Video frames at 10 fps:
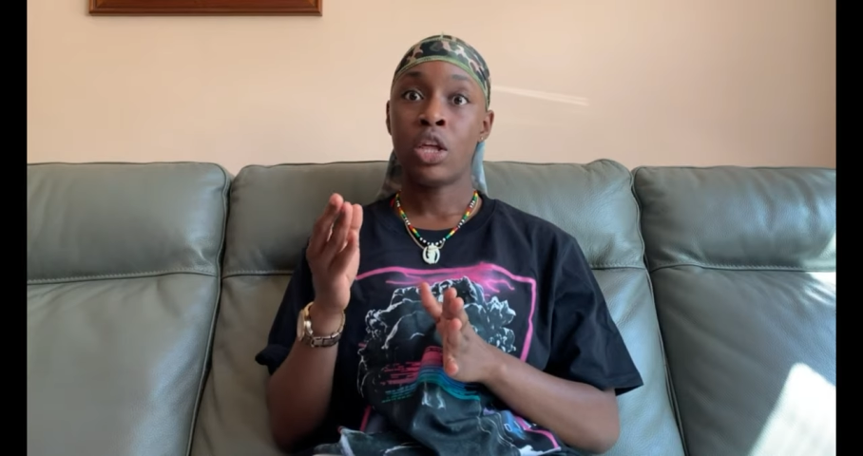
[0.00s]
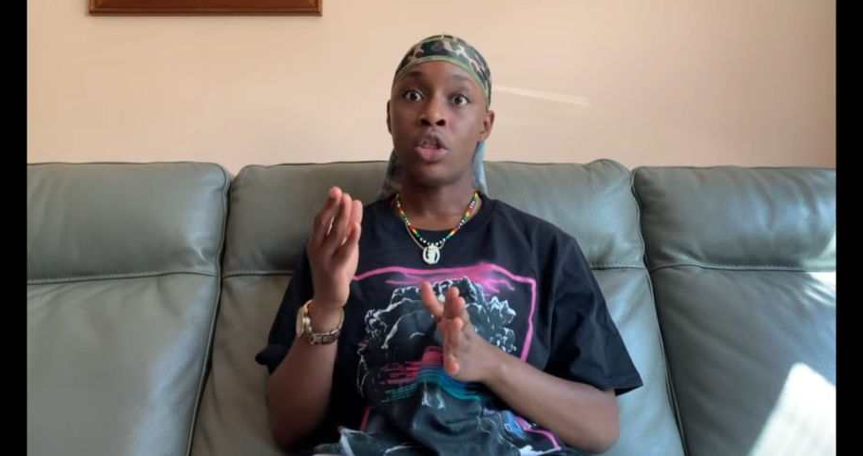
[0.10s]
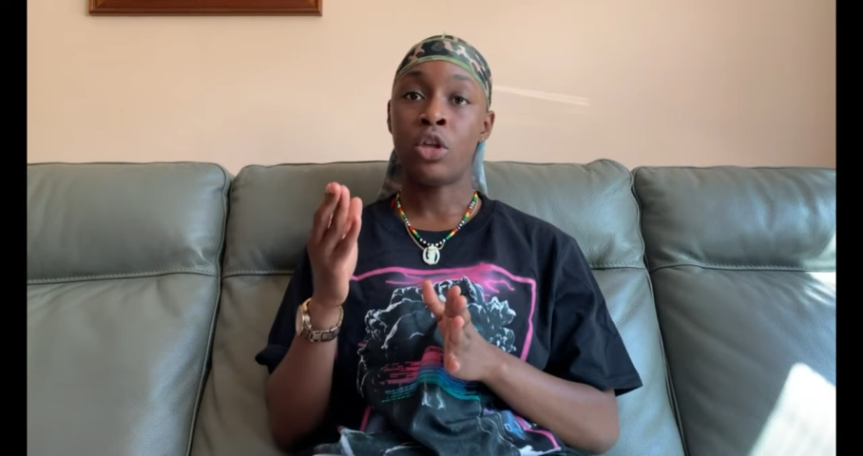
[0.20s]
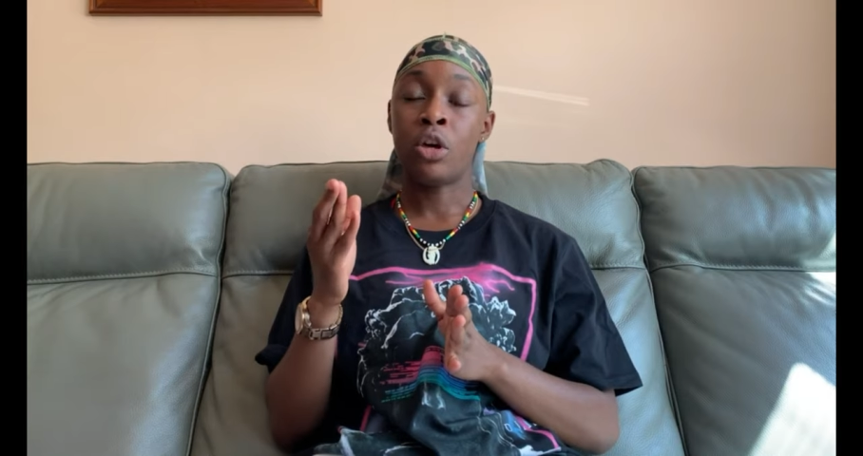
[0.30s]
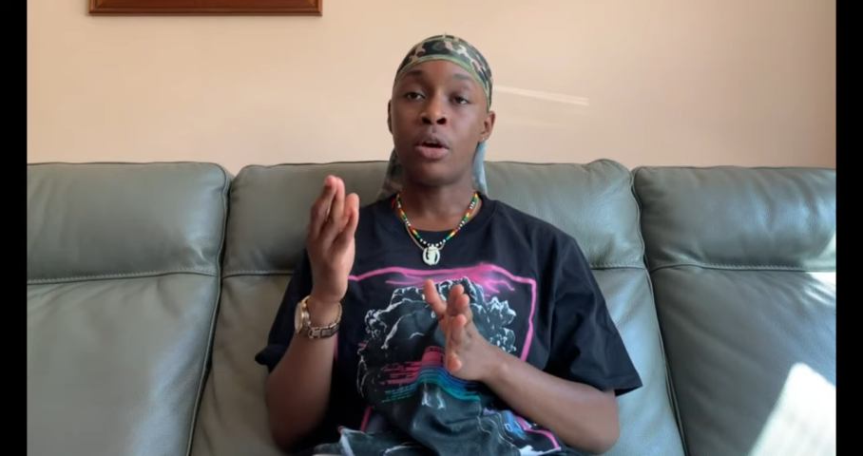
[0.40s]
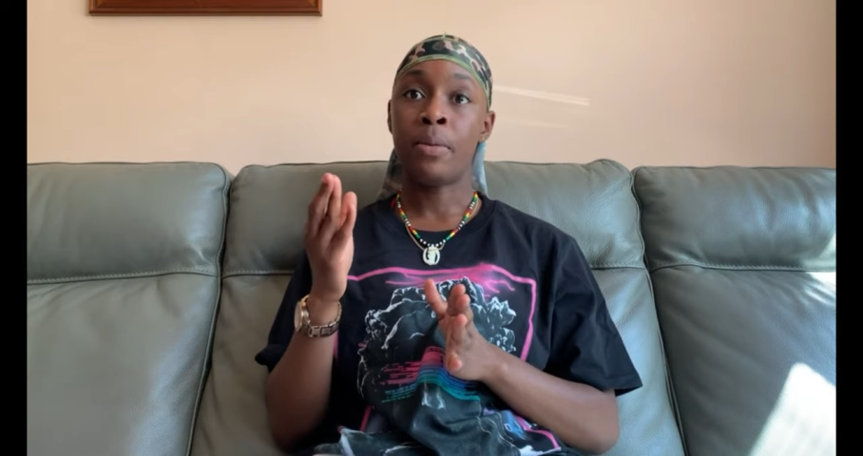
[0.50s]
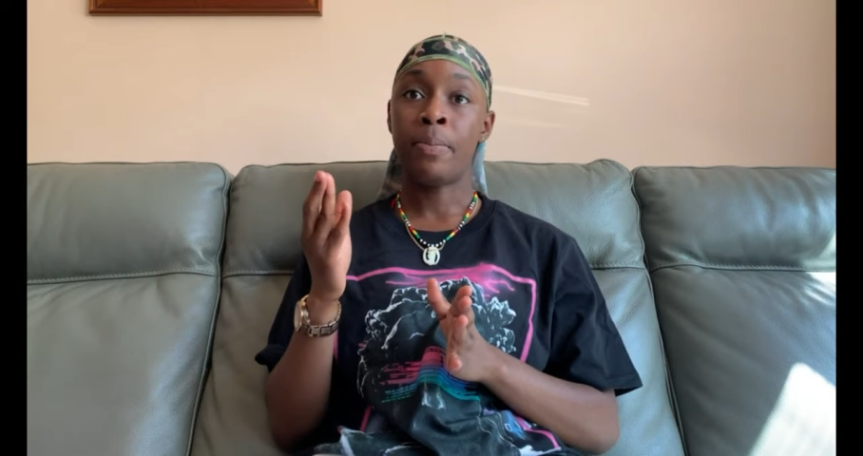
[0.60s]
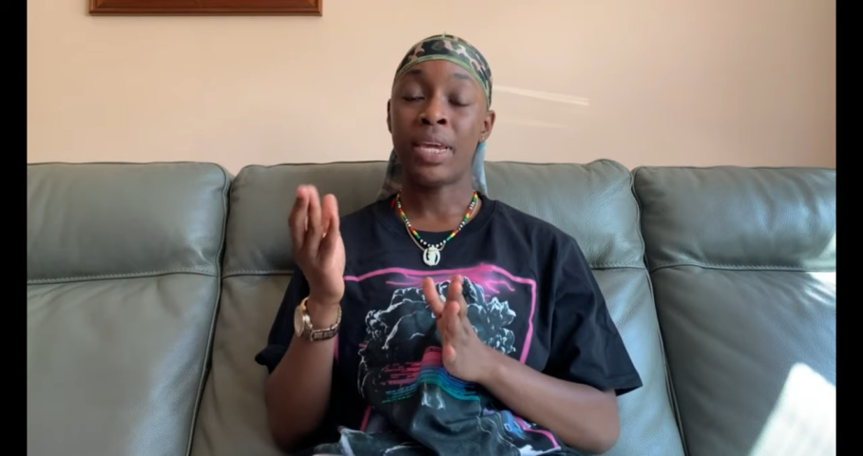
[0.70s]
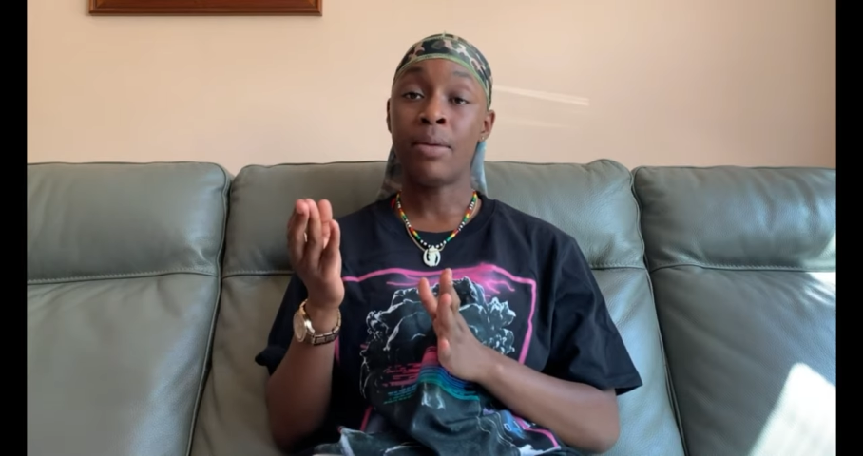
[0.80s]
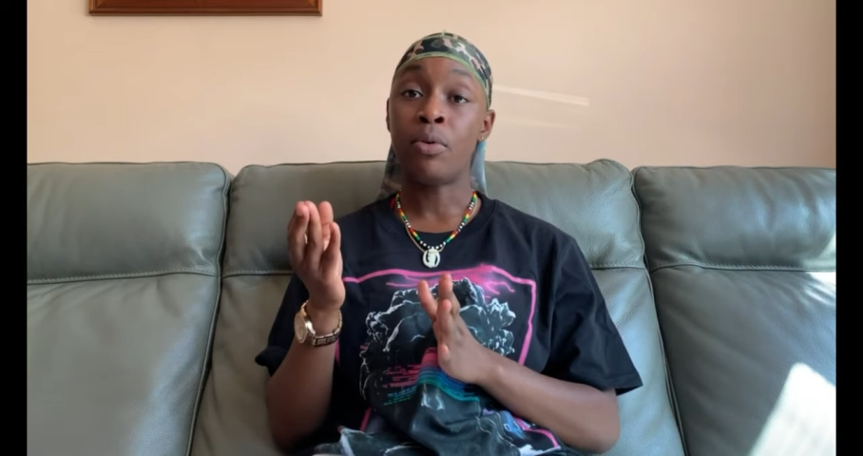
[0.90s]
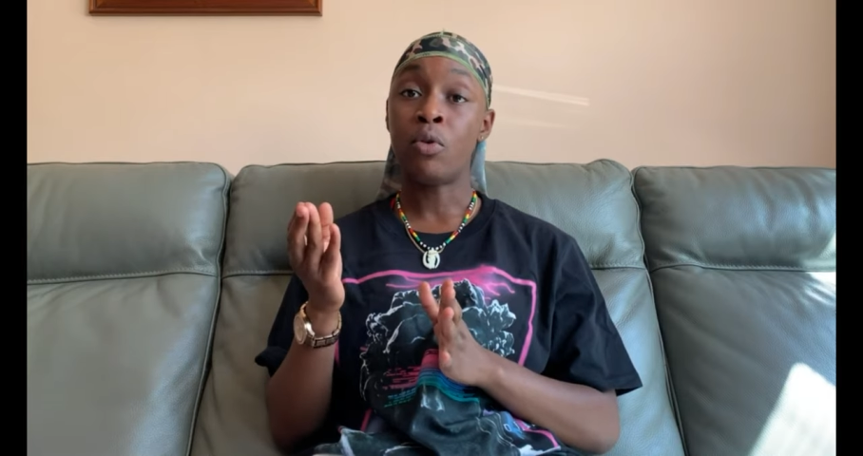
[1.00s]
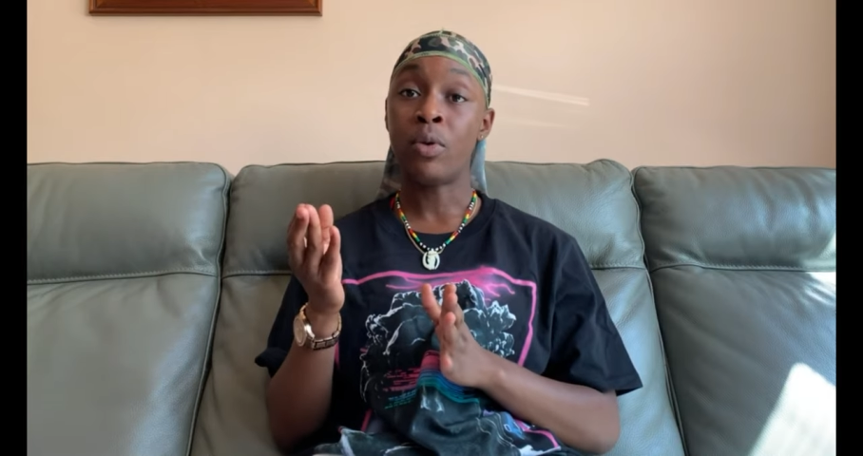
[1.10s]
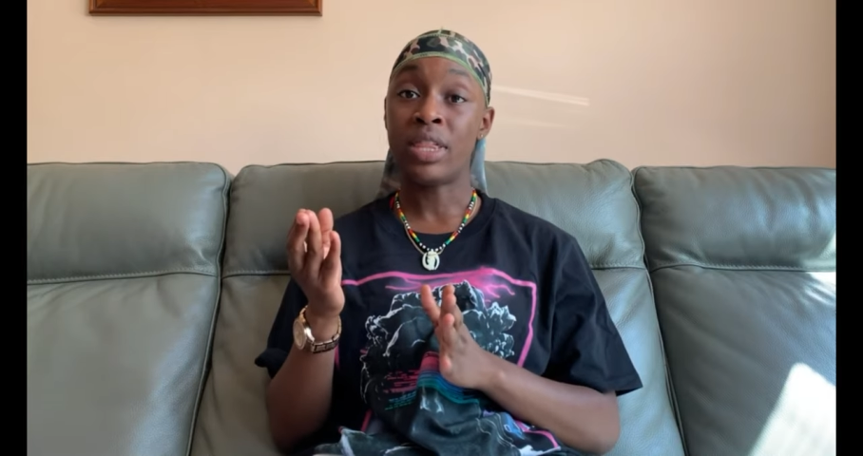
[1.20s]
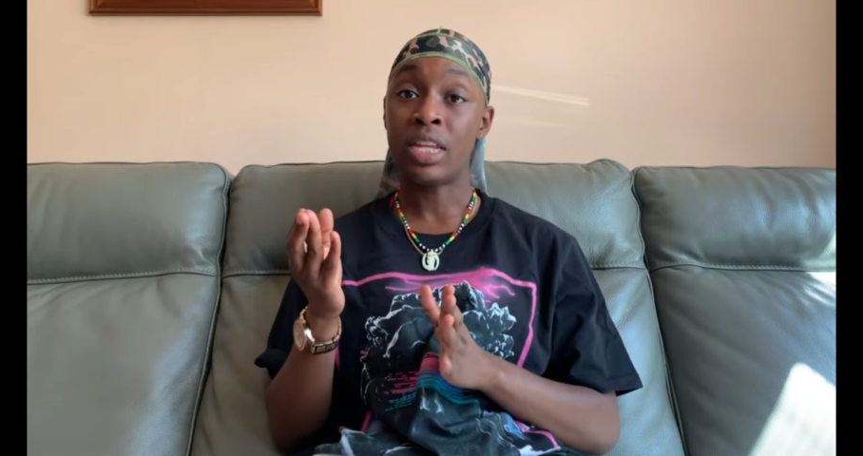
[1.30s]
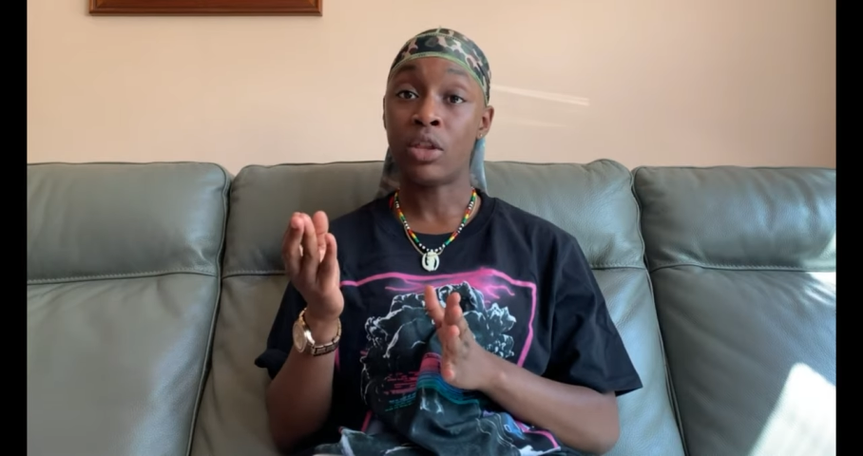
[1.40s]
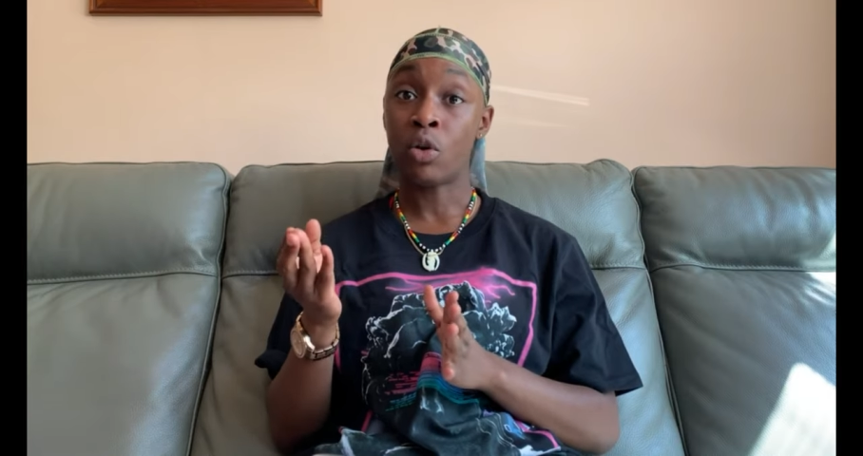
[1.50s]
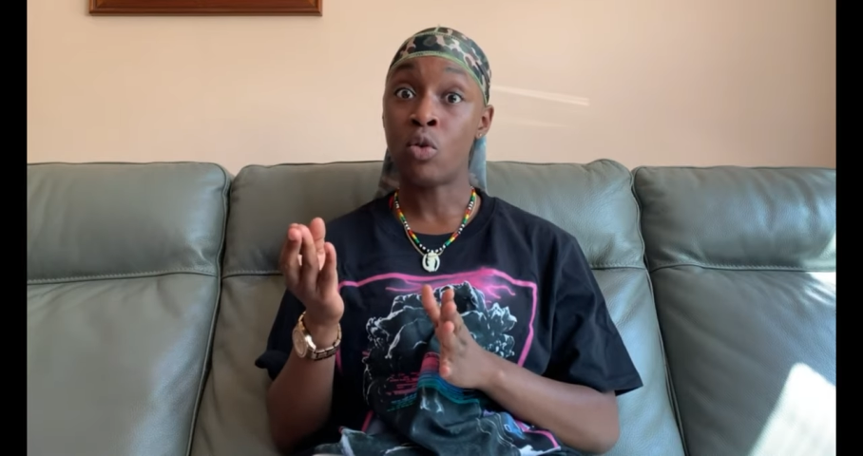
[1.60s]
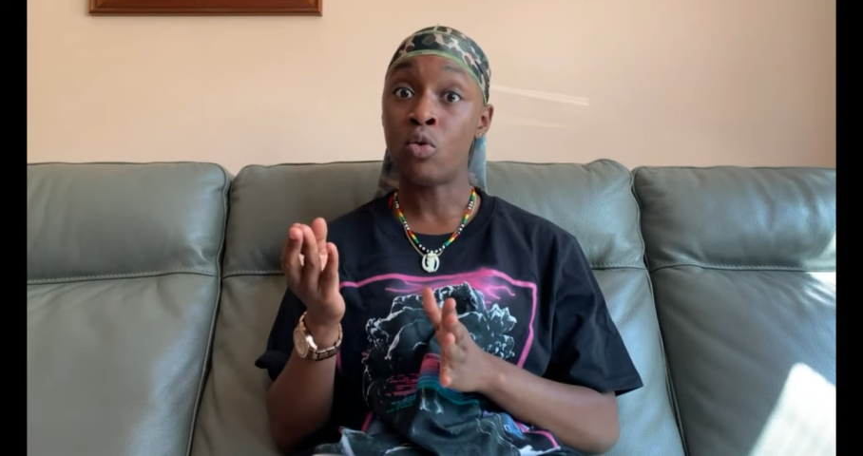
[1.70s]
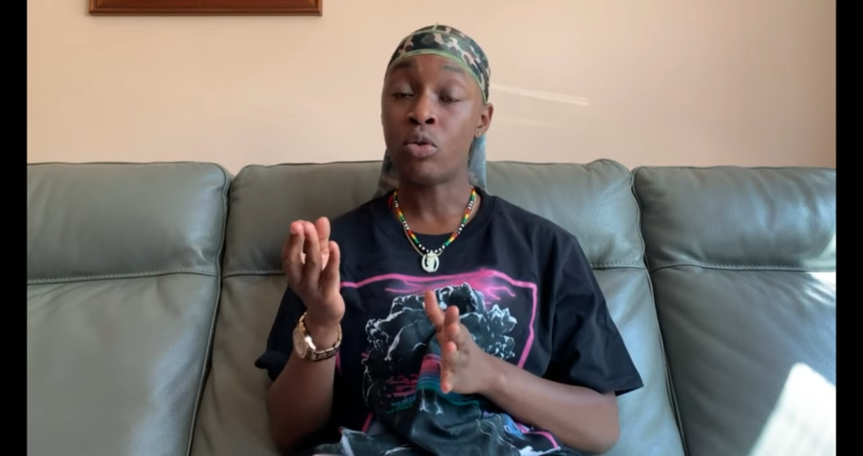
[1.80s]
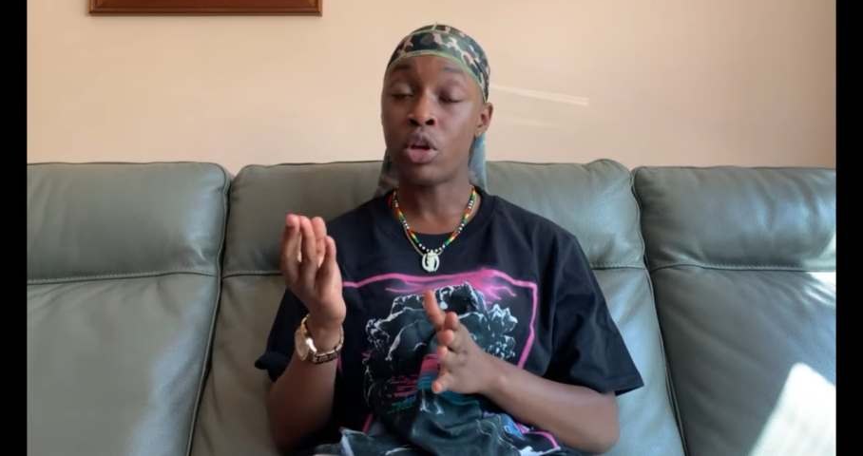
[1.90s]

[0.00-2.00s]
the people within the court,